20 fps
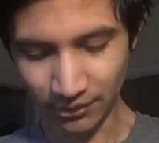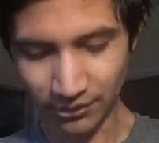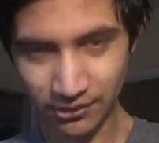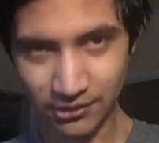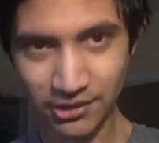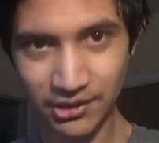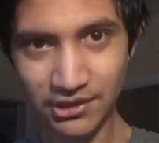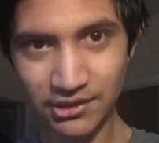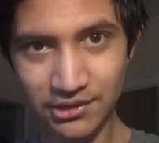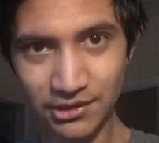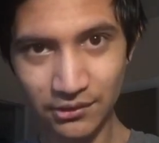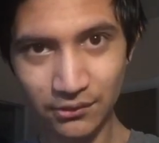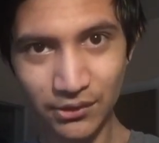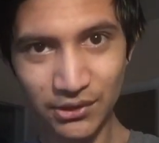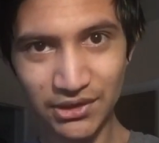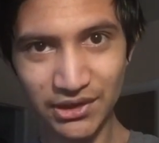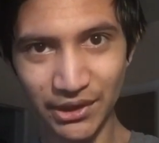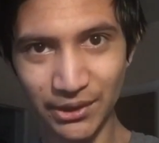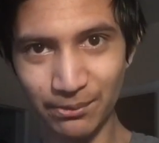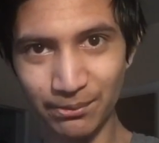
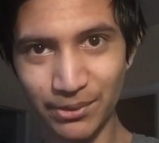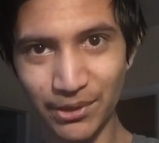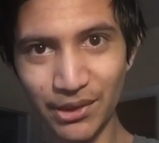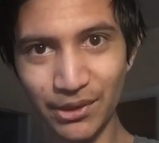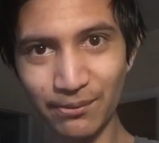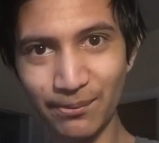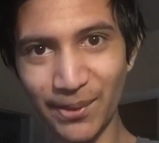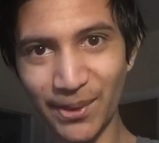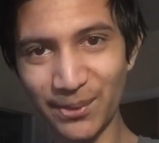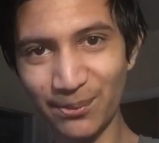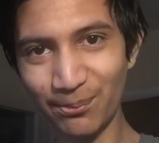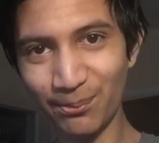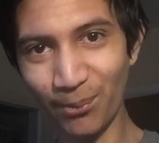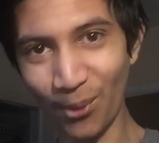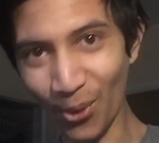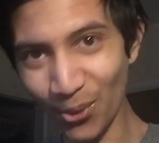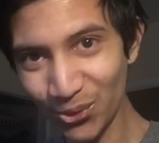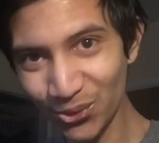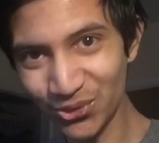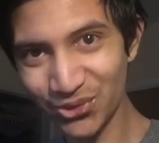T-Series and PewDiePie
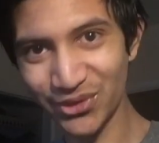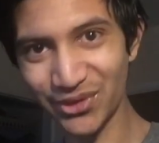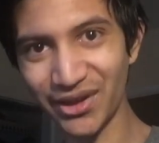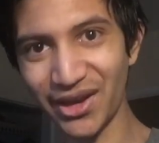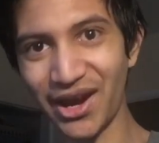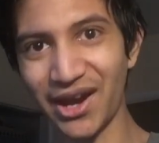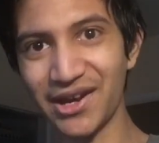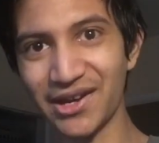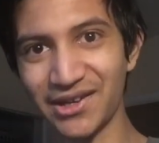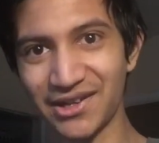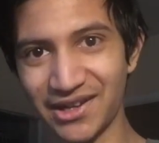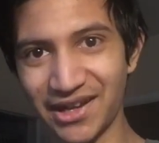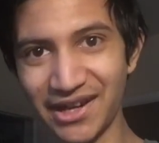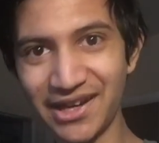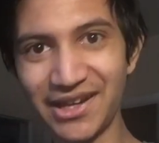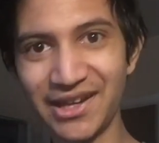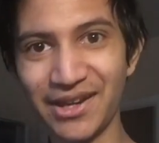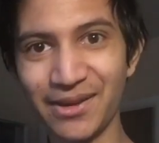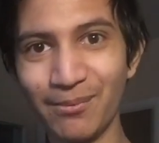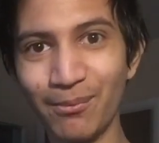both are
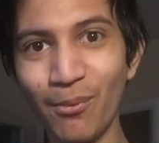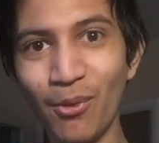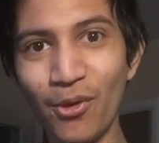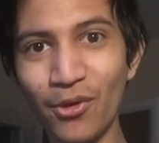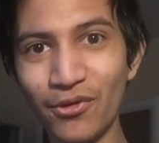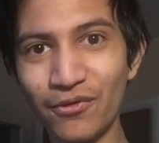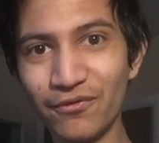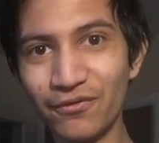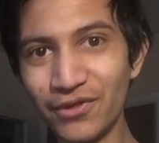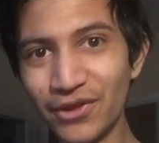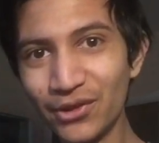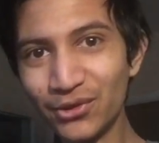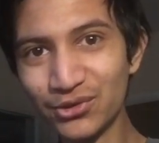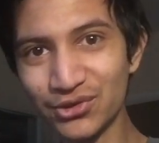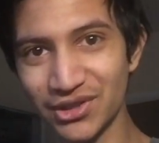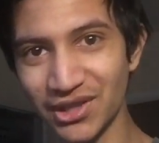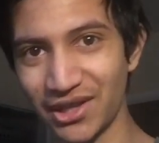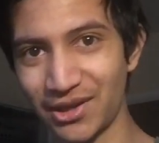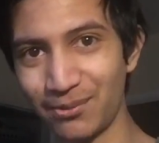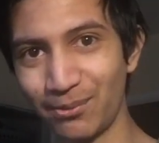gaining more
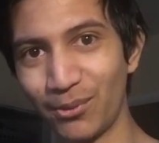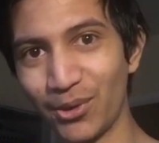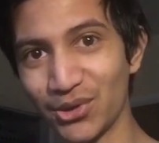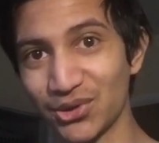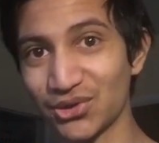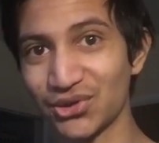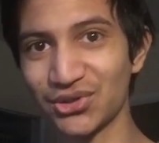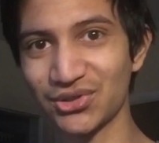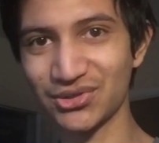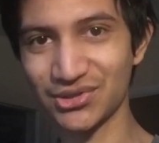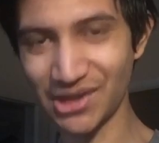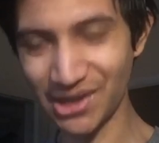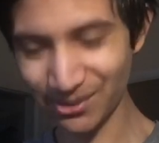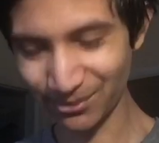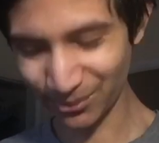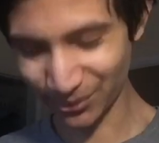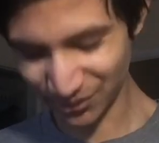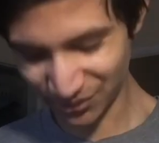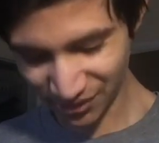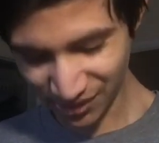views and more
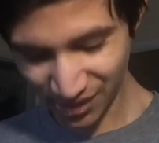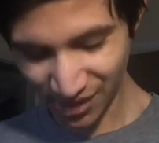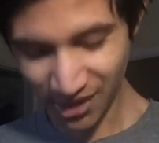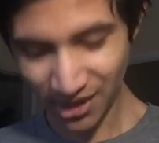subscribers.